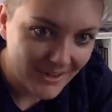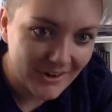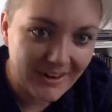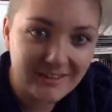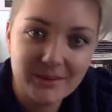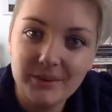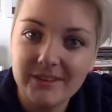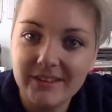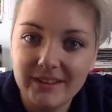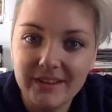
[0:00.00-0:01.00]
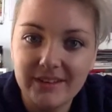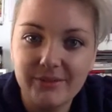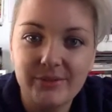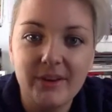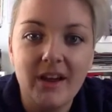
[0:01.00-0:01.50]
her answer was that
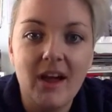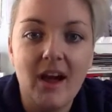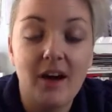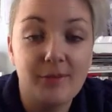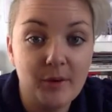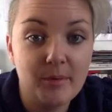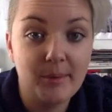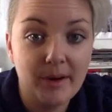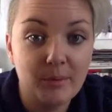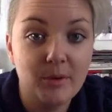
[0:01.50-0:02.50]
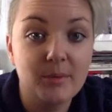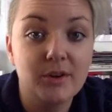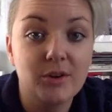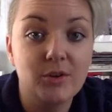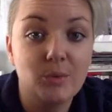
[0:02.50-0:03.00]
if a film about a
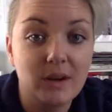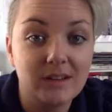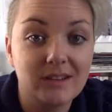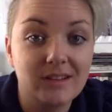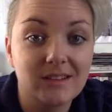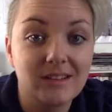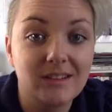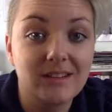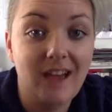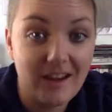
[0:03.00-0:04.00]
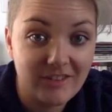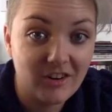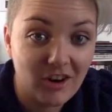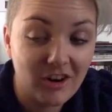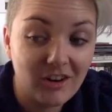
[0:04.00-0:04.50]
woman who wants to have it
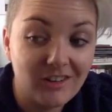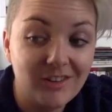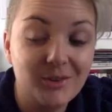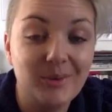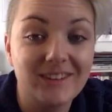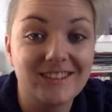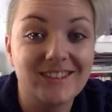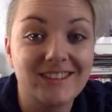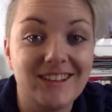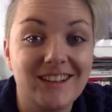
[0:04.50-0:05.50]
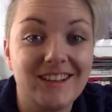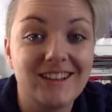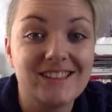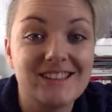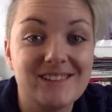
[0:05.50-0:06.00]
all, who wants
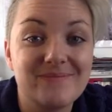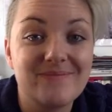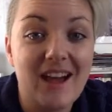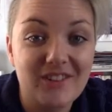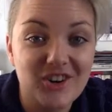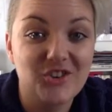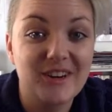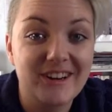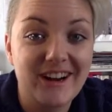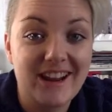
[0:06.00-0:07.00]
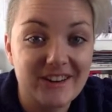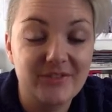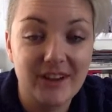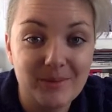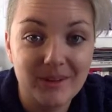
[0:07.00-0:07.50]
to have a career and a
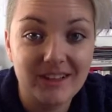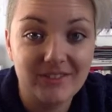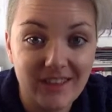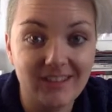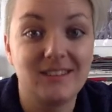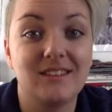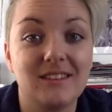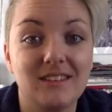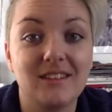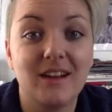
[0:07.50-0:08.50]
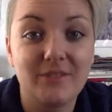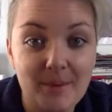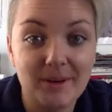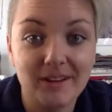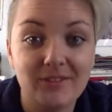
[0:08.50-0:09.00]
family. If that's a
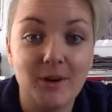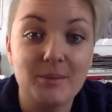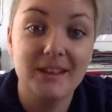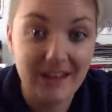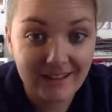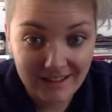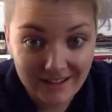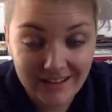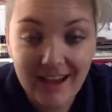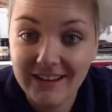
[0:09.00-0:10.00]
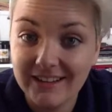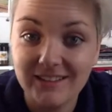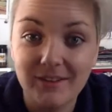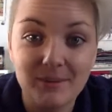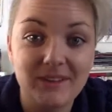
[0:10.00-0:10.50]
feminist film, then heck, yeah, it is
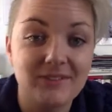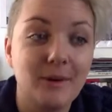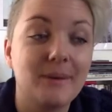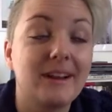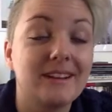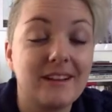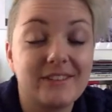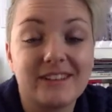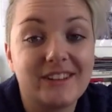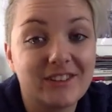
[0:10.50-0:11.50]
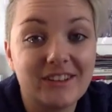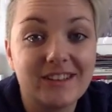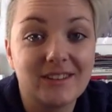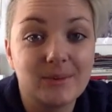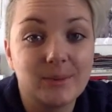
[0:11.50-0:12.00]
a feminist film, and I definitely agree.
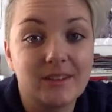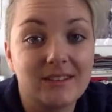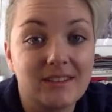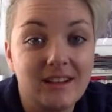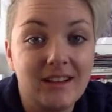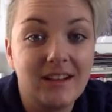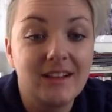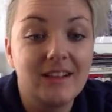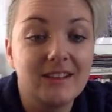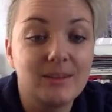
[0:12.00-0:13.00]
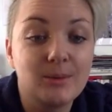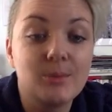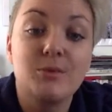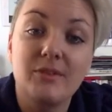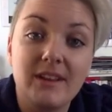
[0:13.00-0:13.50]
This was this was
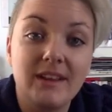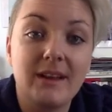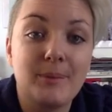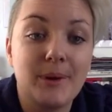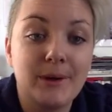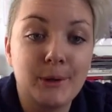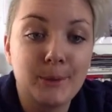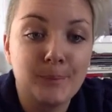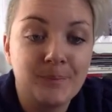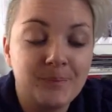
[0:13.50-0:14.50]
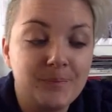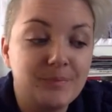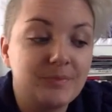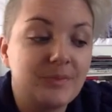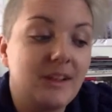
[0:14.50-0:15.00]
a movie about
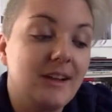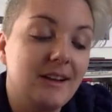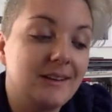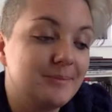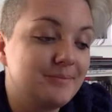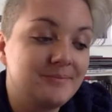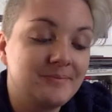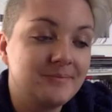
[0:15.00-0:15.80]
um,